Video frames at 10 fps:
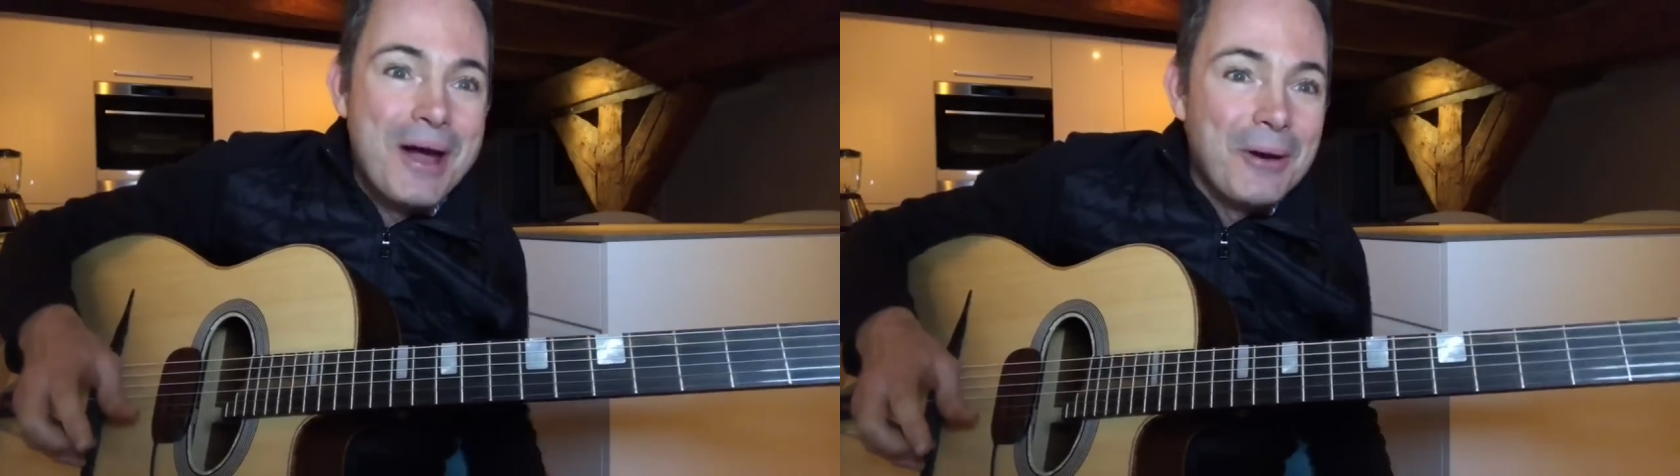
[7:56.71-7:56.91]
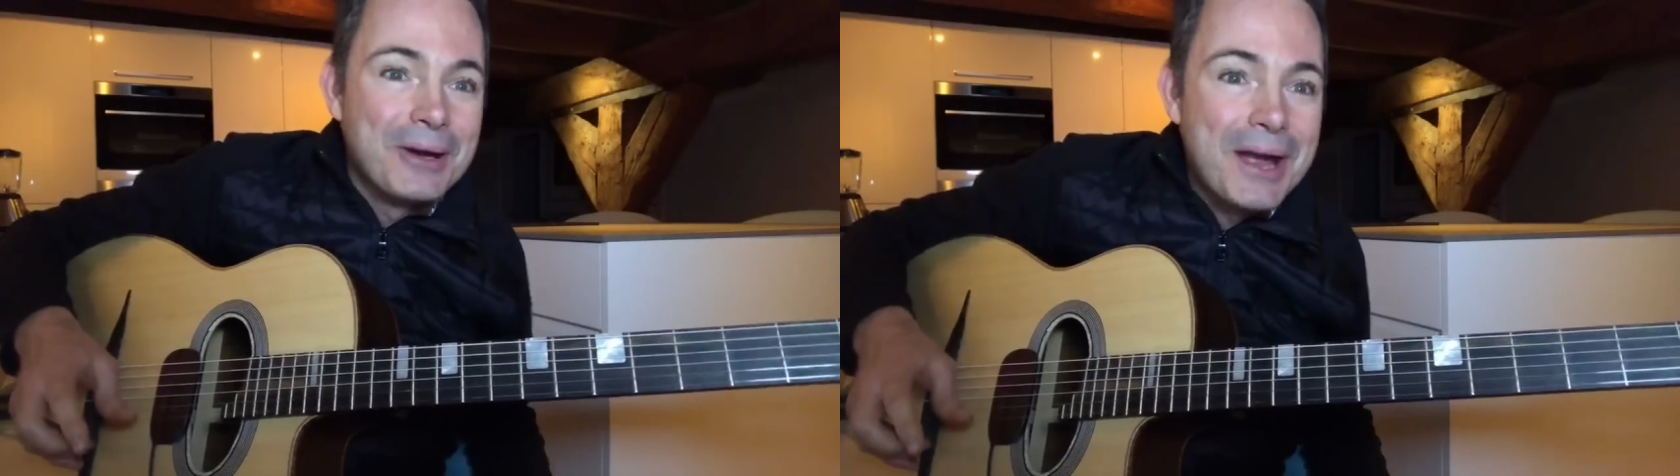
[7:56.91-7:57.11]

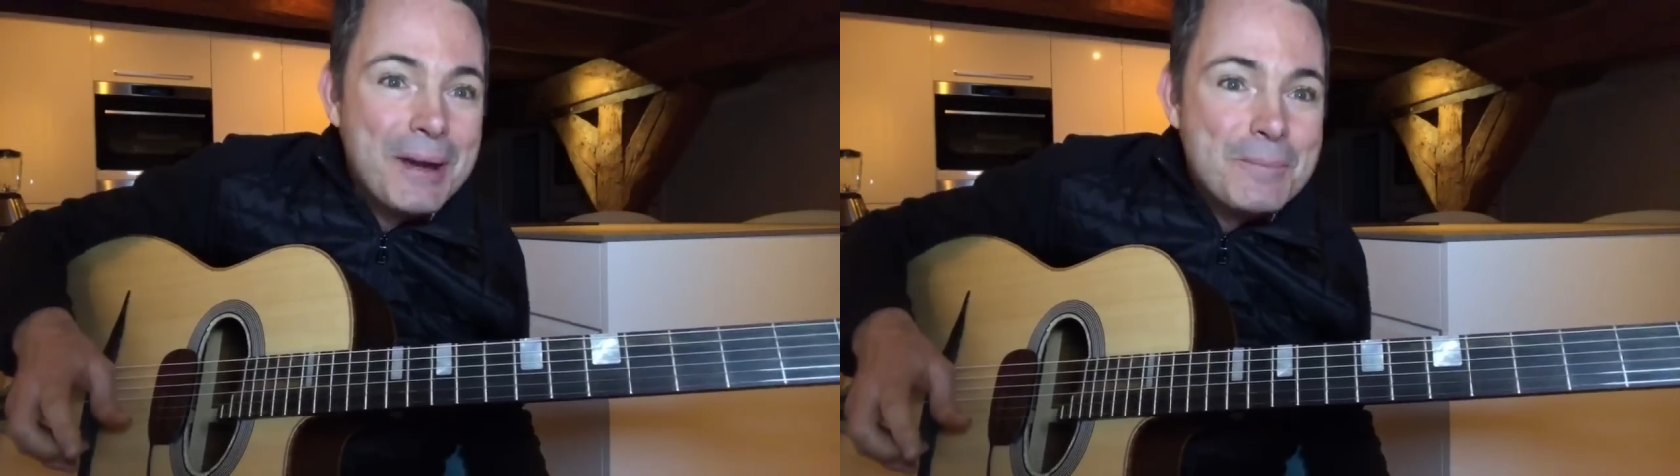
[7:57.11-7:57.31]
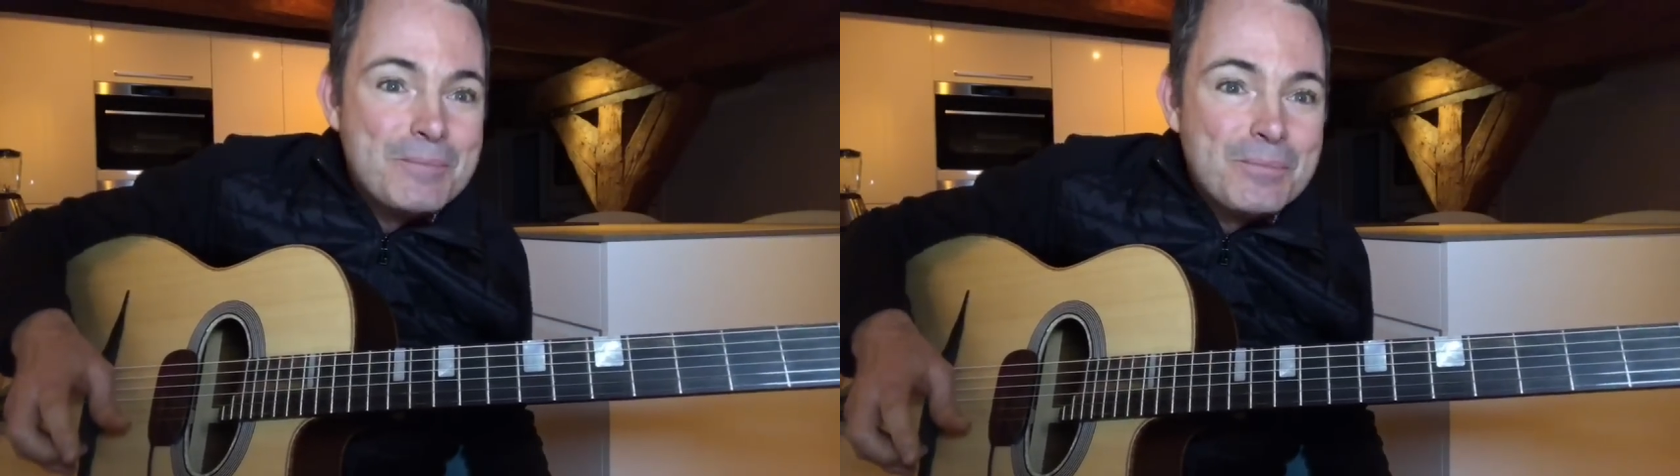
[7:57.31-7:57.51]
okay?